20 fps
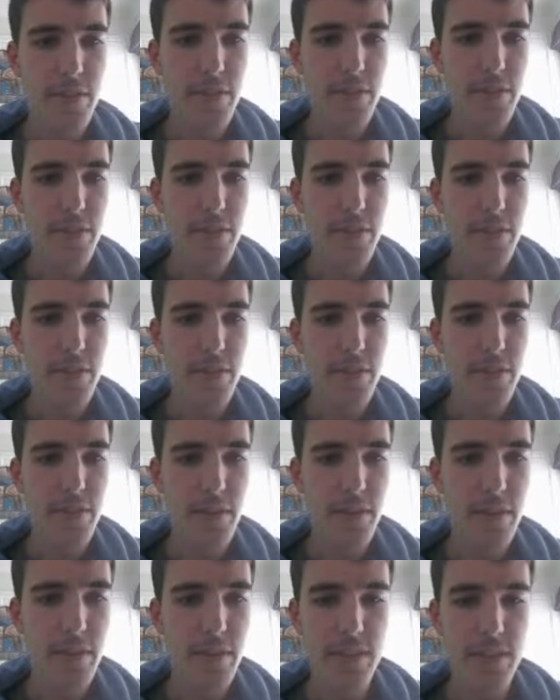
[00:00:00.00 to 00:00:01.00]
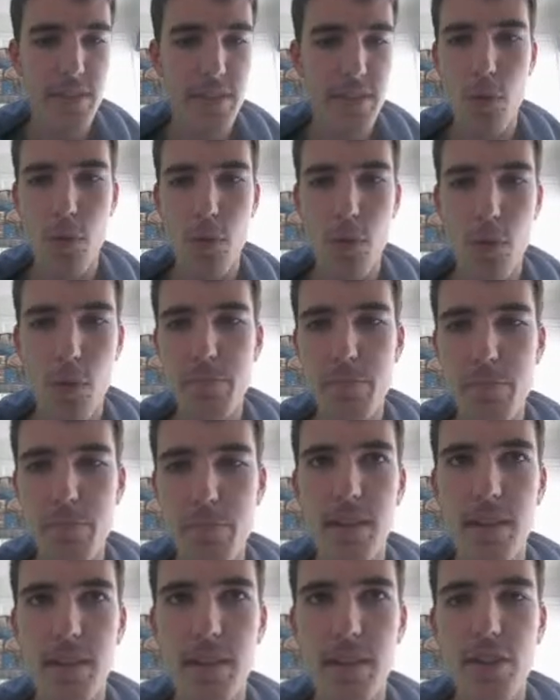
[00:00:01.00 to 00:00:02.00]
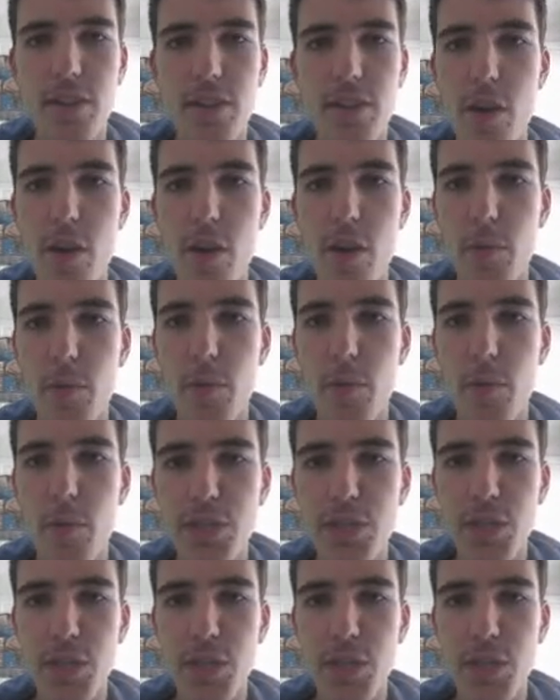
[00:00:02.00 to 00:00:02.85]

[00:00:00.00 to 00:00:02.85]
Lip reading: respect that I know what I'm doing in 2-year-old races,